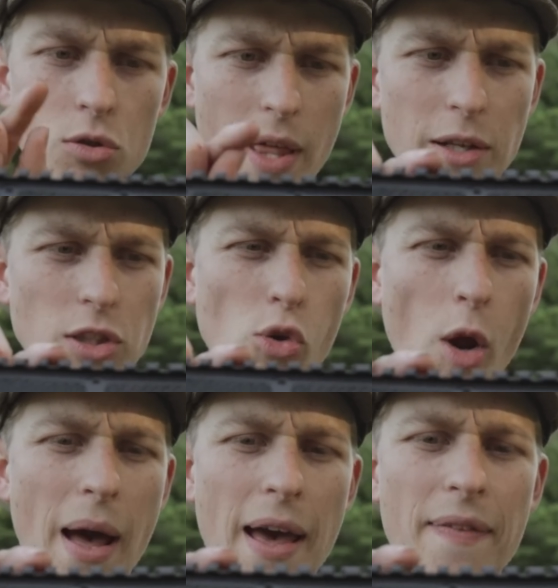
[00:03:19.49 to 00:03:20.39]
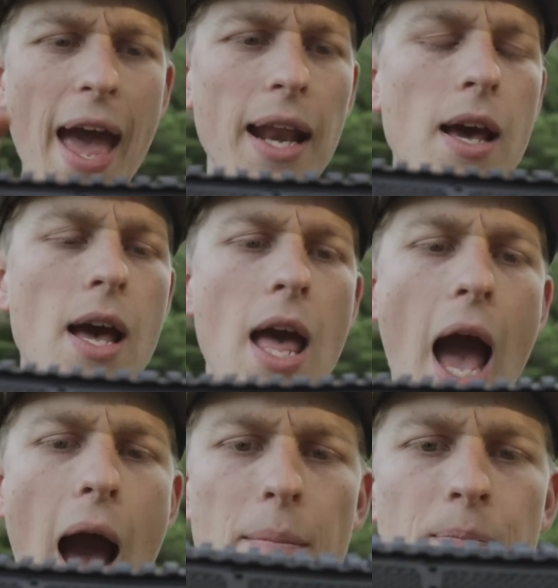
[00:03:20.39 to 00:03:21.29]
So that's the story behind that.
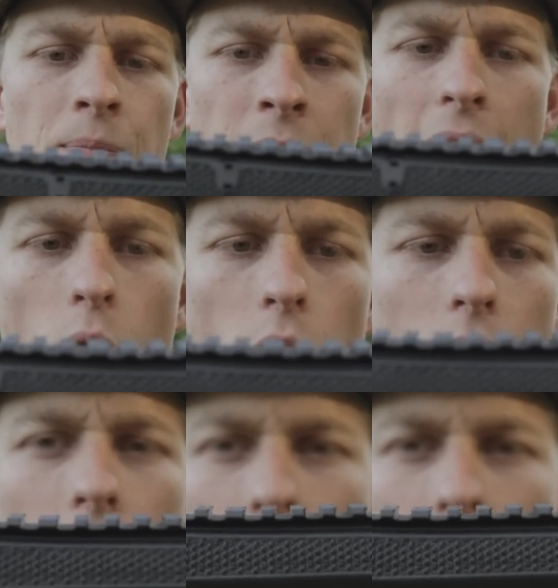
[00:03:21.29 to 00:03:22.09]
Now,